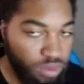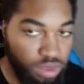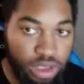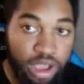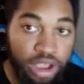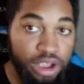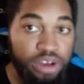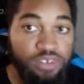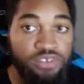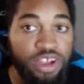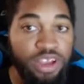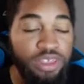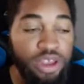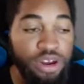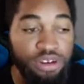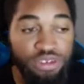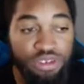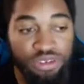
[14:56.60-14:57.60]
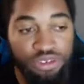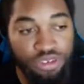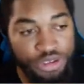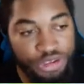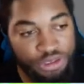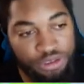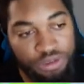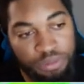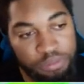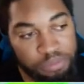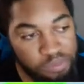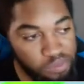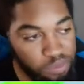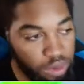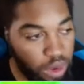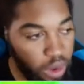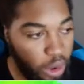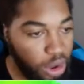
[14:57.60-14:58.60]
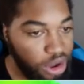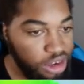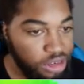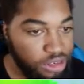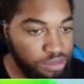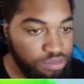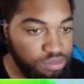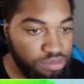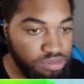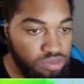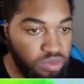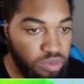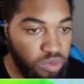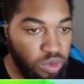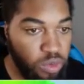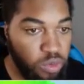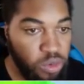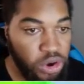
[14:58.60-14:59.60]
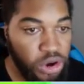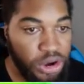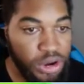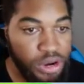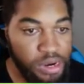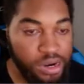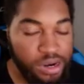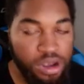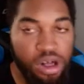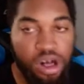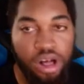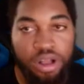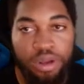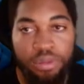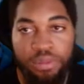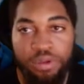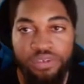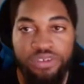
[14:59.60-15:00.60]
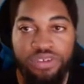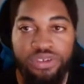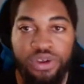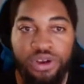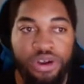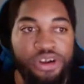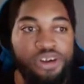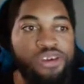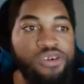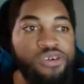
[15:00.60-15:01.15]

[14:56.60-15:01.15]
Like our $5 Tuesdays. Um, where all our movies are